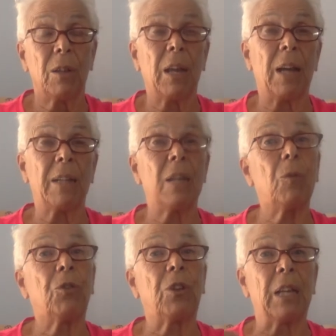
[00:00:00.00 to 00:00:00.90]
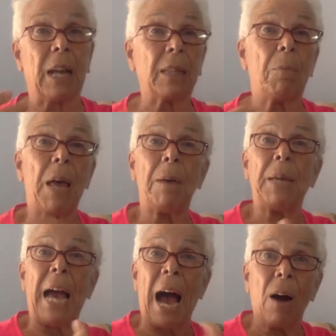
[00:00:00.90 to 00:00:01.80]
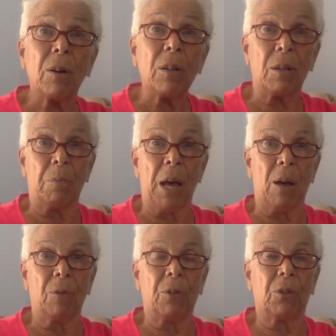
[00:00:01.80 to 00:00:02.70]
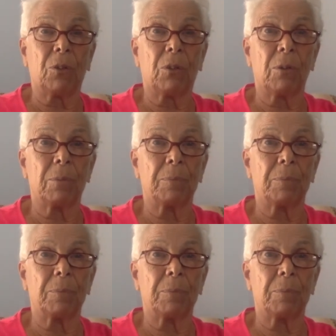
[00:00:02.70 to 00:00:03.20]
The idea was to get the baby out of the pelvis.